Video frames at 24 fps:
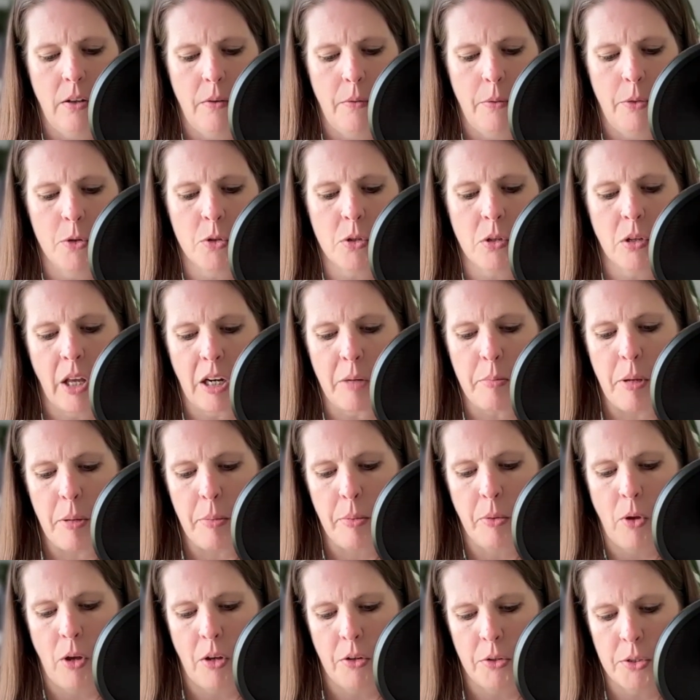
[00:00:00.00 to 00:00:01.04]
There's a lot of
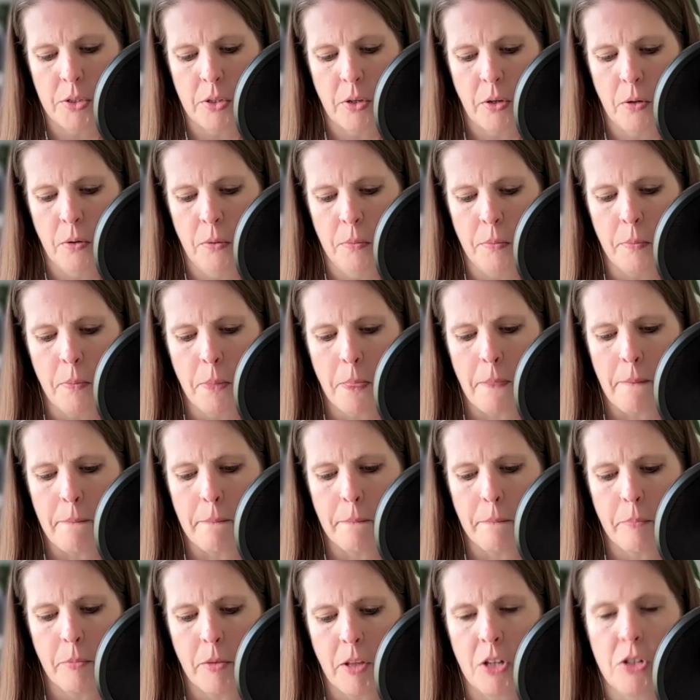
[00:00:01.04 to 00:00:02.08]
people also
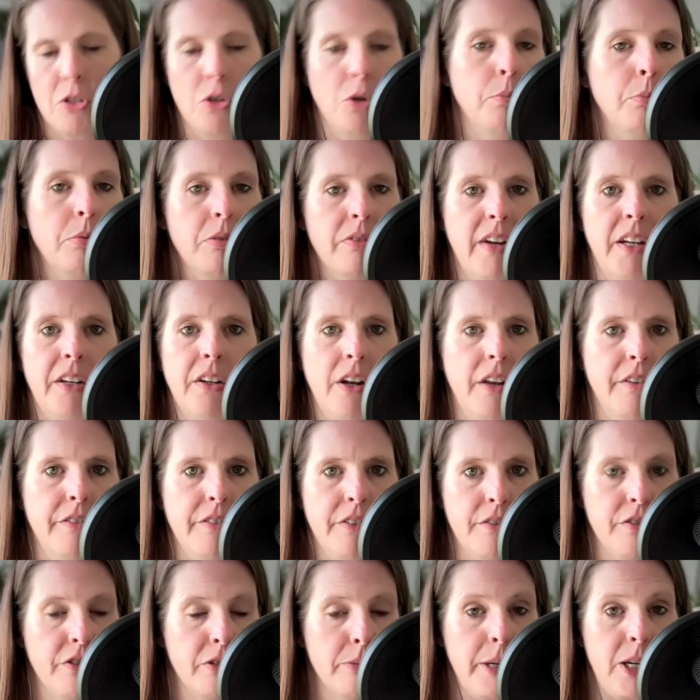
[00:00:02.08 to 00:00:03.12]
that don't provide enough
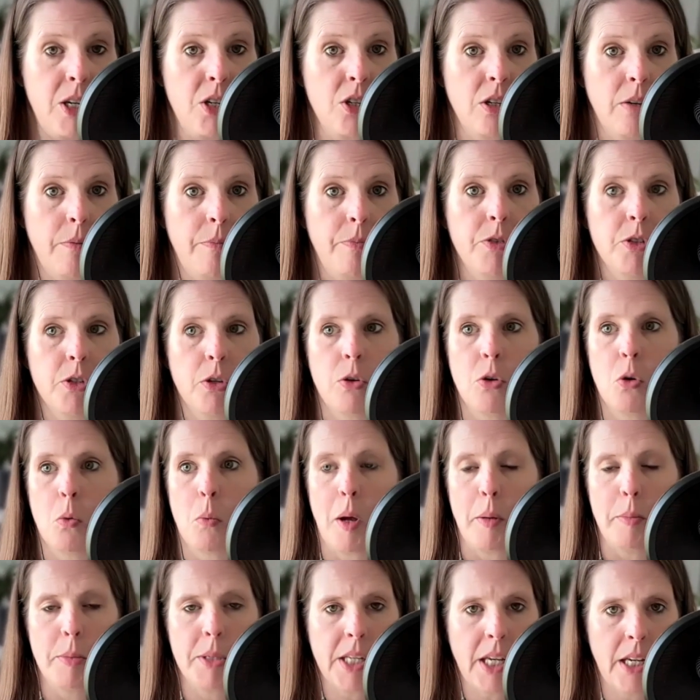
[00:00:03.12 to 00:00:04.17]
information. So your
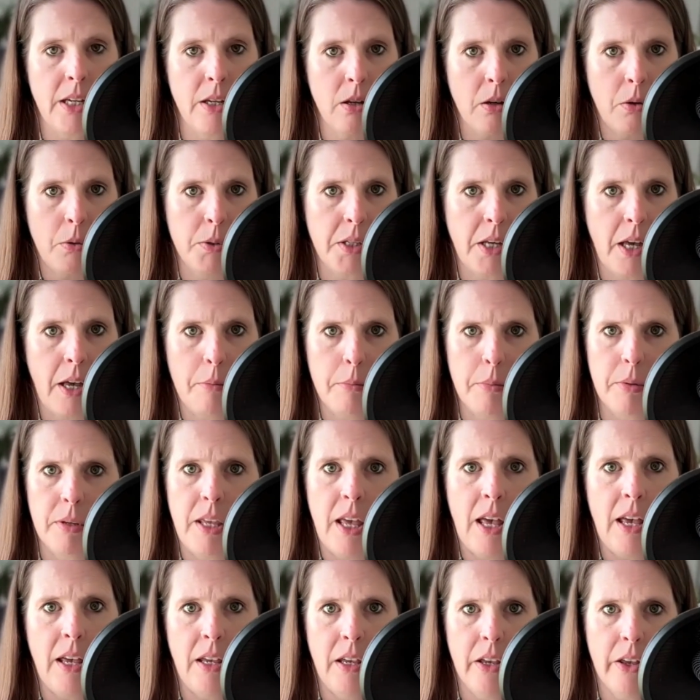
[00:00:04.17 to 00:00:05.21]
website goes up,
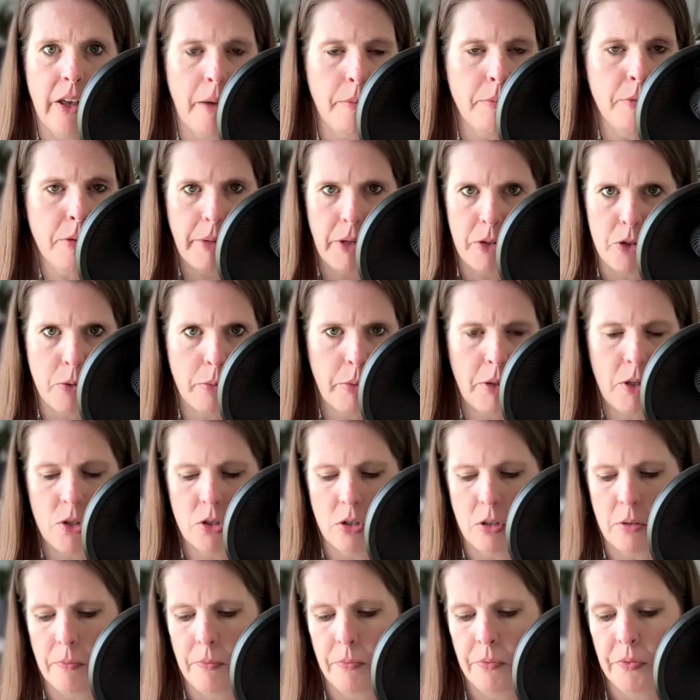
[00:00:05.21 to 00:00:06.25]
yay, come to Machu
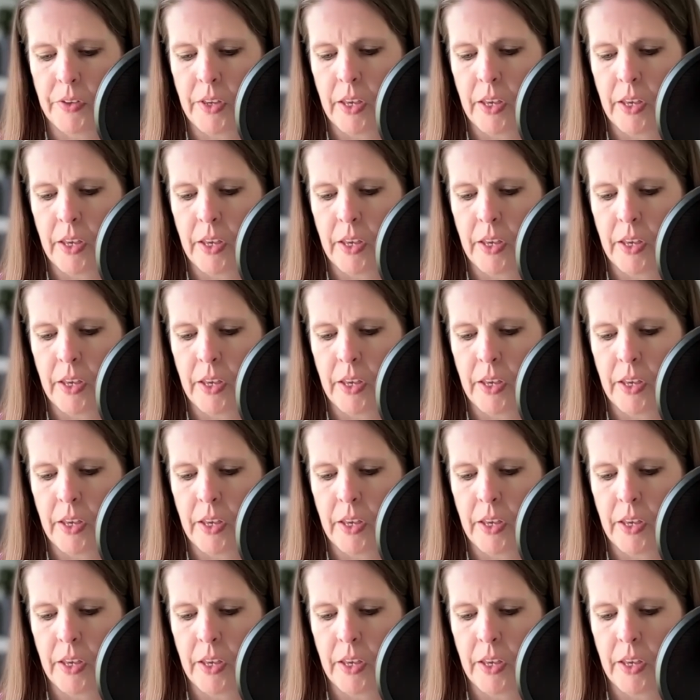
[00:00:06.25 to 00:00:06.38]
Picchu,